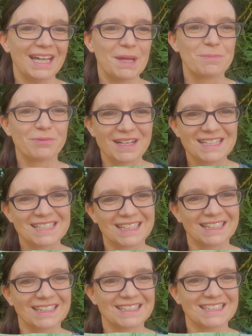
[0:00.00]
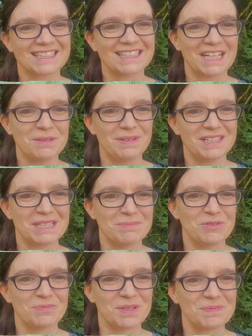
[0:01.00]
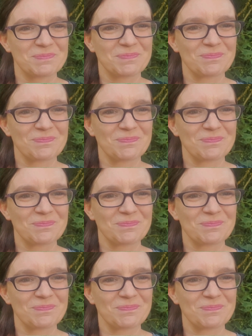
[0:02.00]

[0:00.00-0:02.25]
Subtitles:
embracing the sustainability movement.